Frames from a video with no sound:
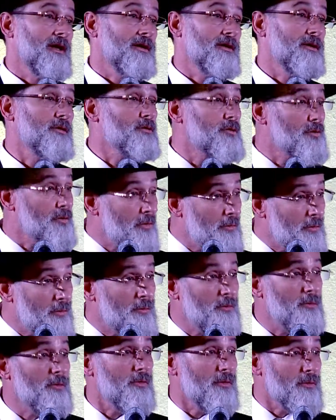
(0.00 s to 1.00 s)
to
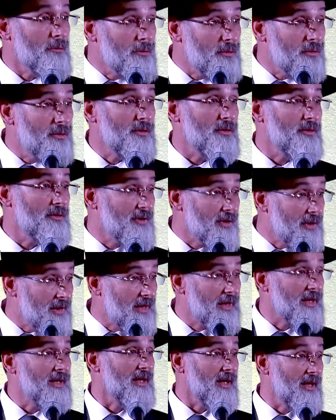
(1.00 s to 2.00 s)
show the
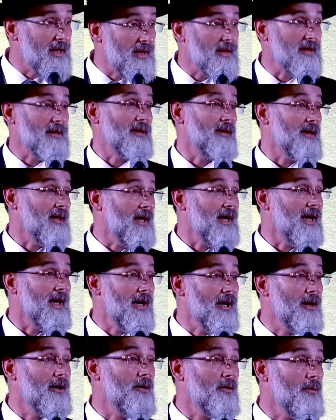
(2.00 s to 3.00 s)
world again
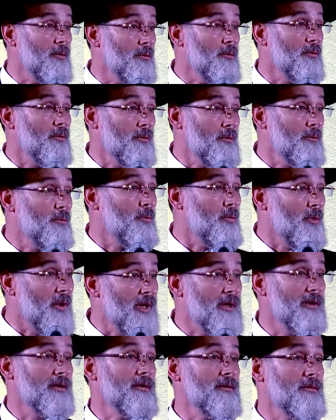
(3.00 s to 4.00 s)
how
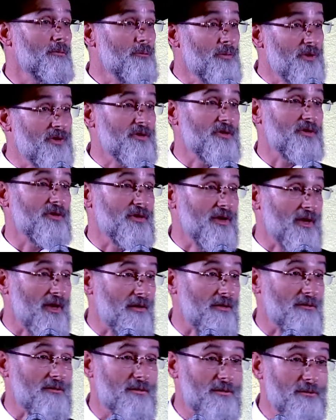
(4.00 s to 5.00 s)
one reaches
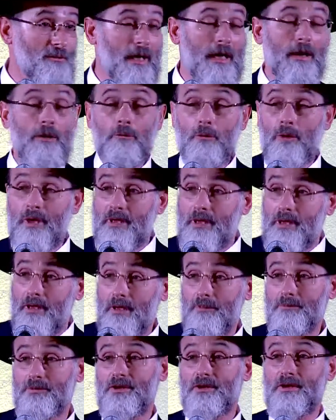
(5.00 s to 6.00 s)
out, how one
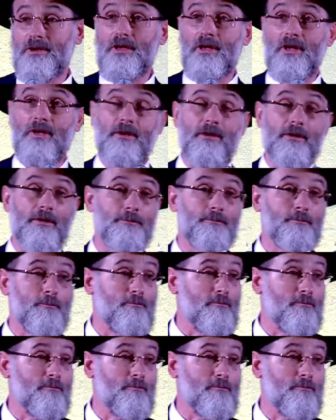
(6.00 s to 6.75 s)
comes together